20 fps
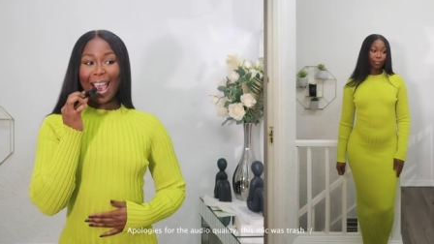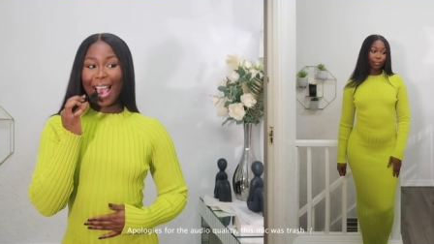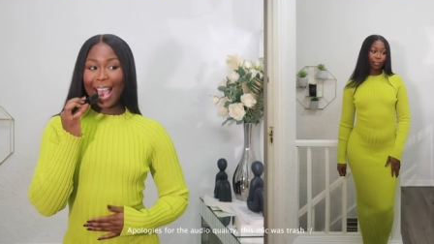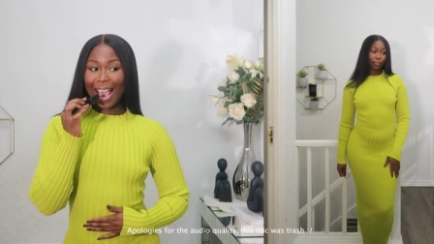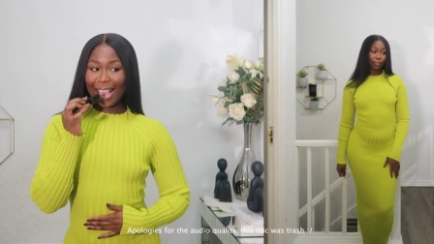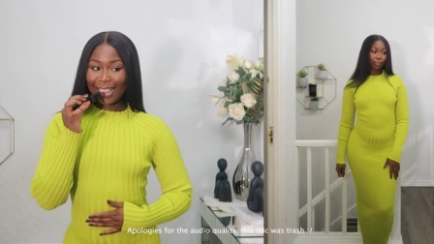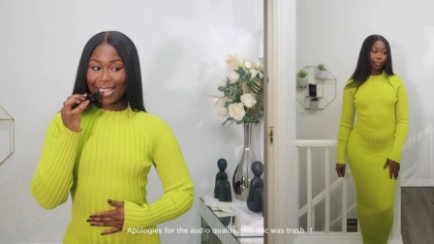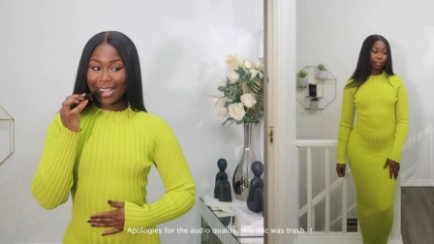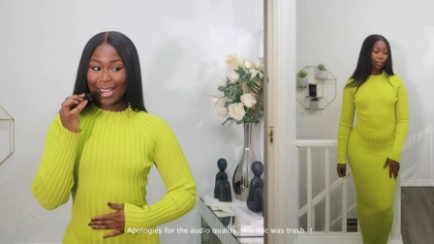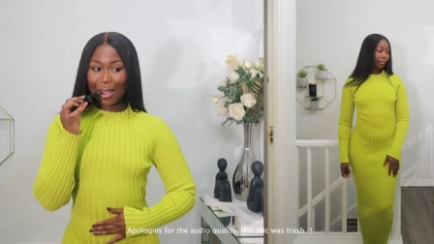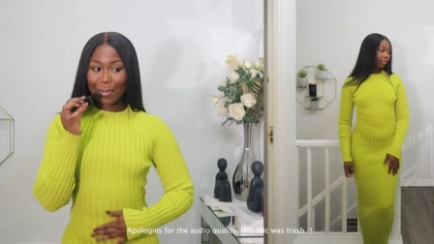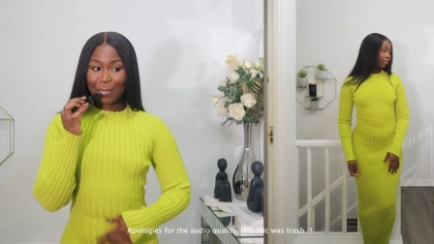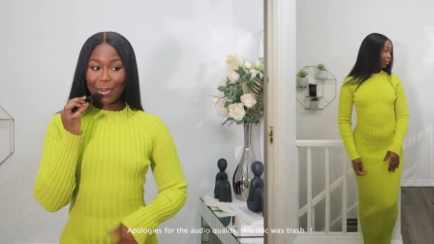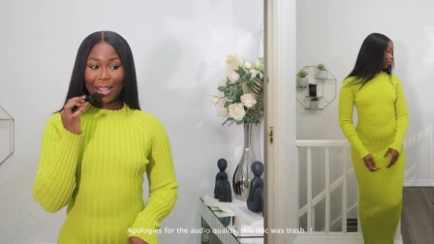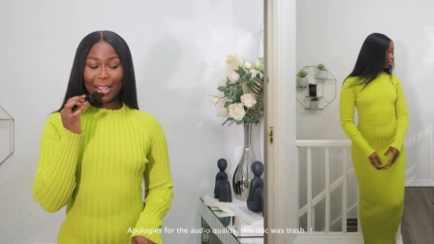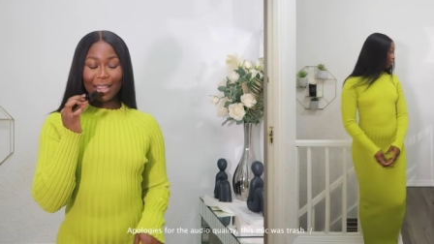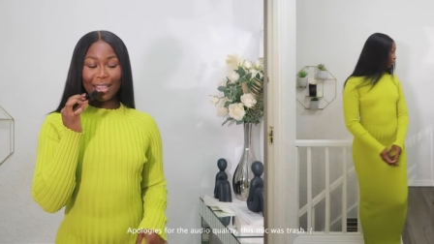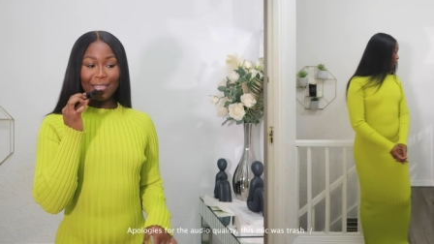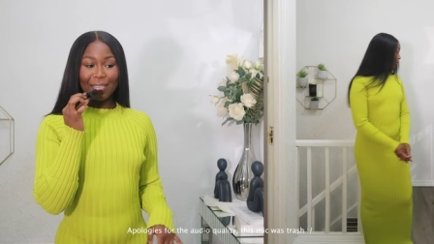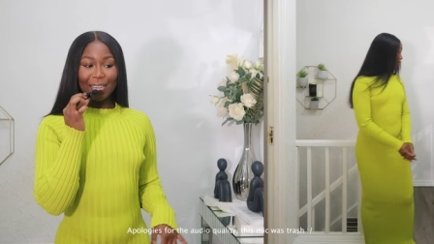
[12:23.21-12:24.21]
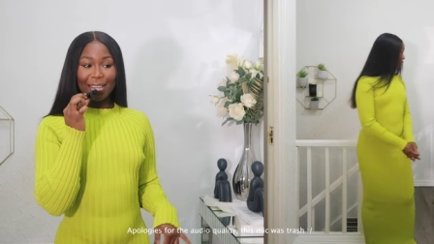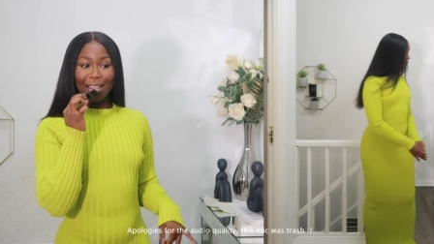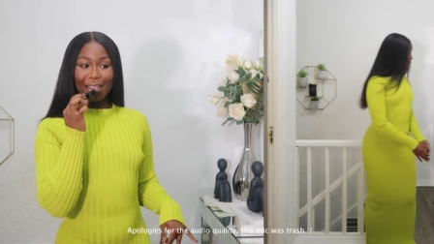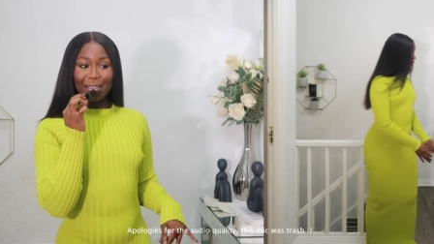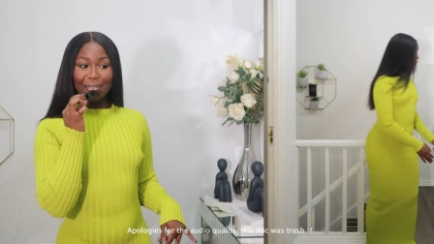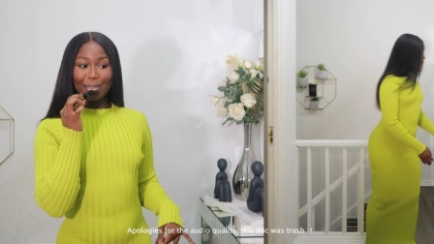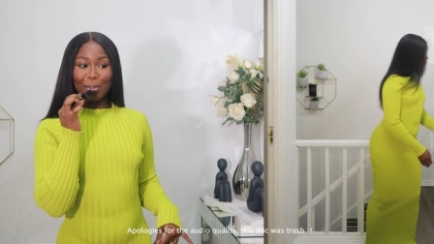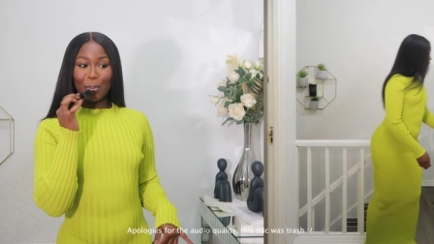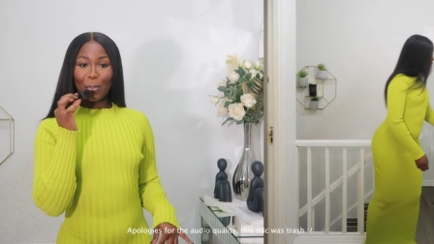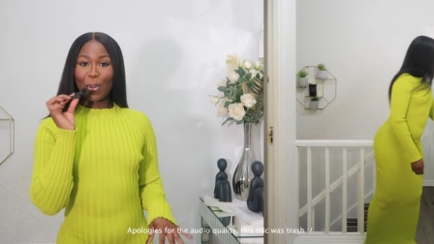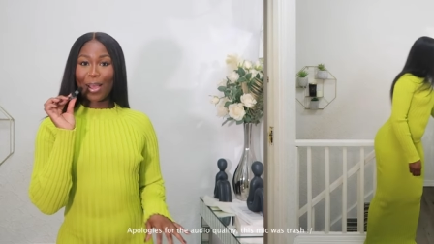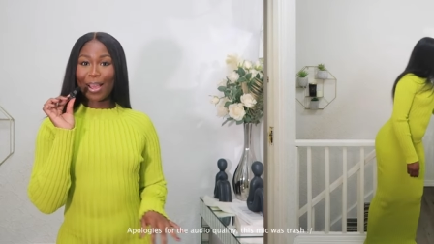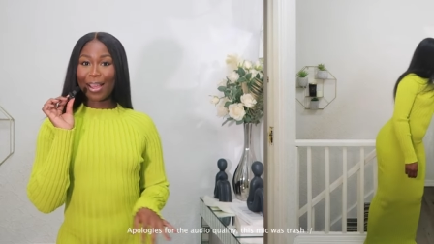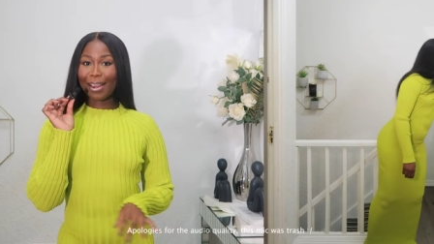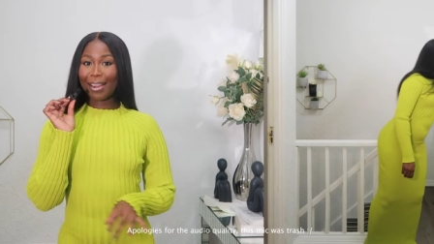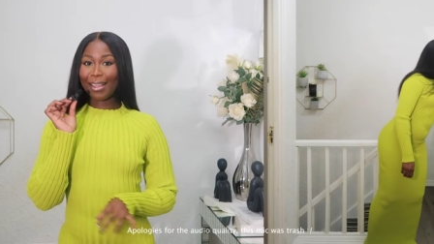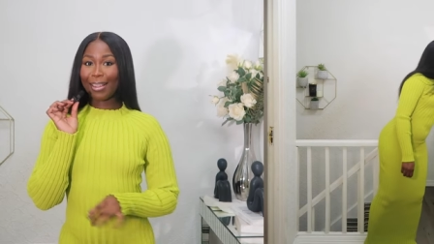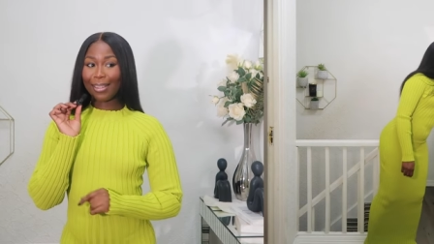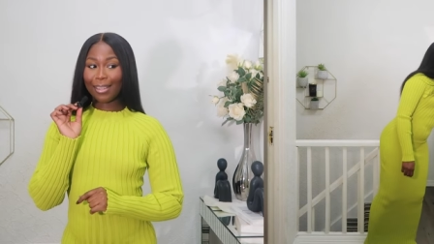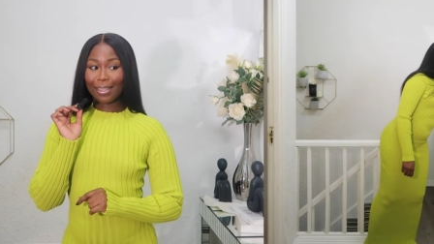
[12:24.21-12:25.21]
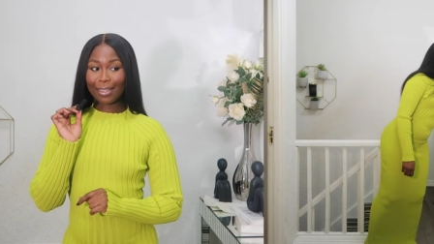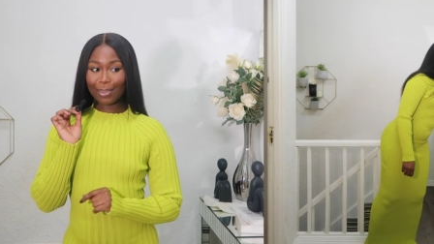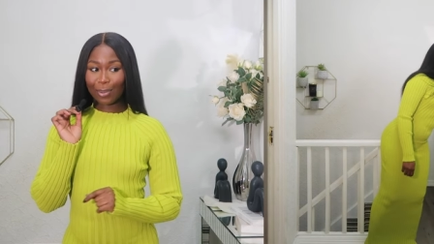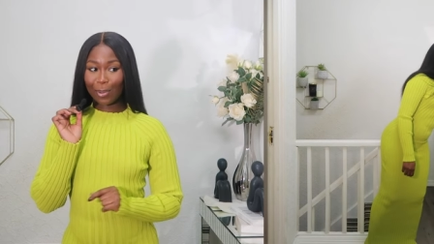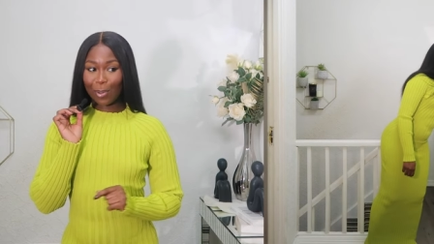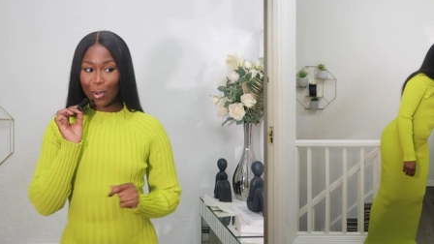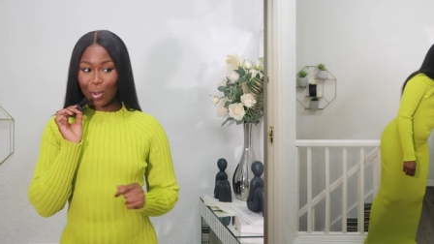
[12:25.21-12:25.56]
I think I might even have to wear a little